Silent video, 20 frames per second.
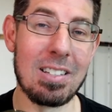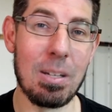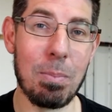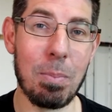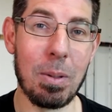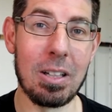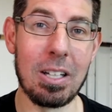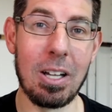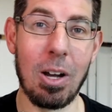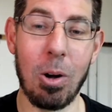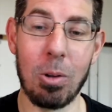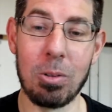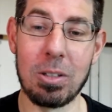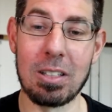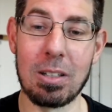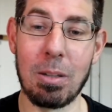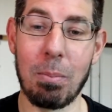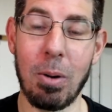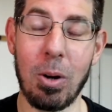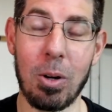are typically
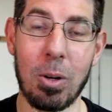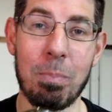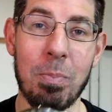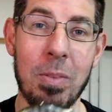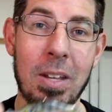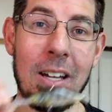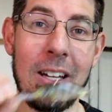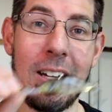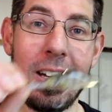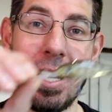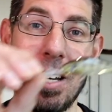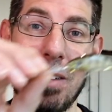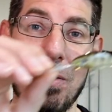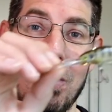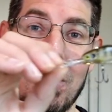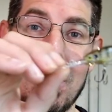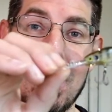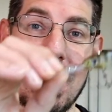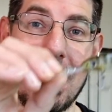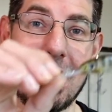holding the bottom, and if
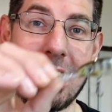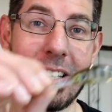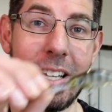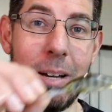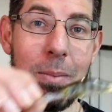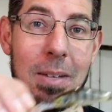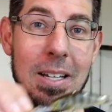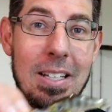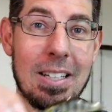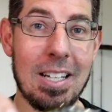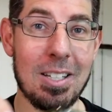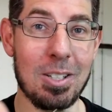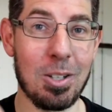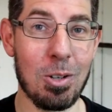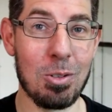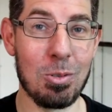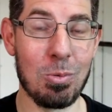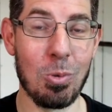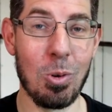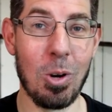you can get something that
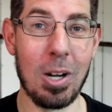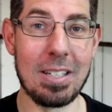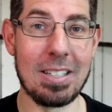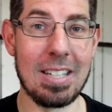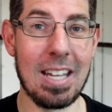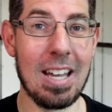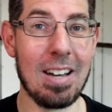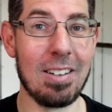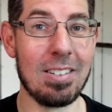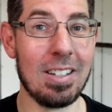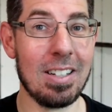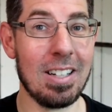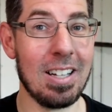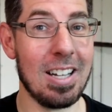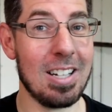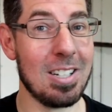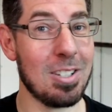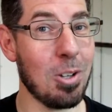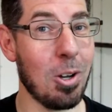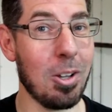goes right down
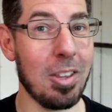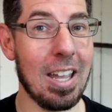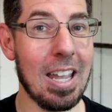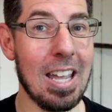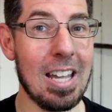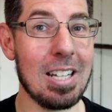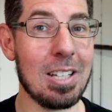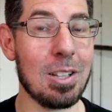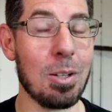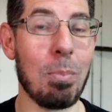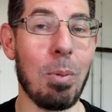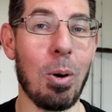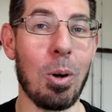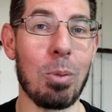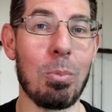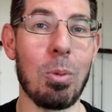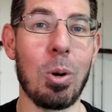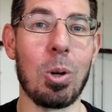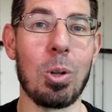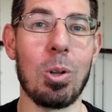and is either hitting the
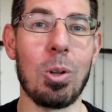bottom or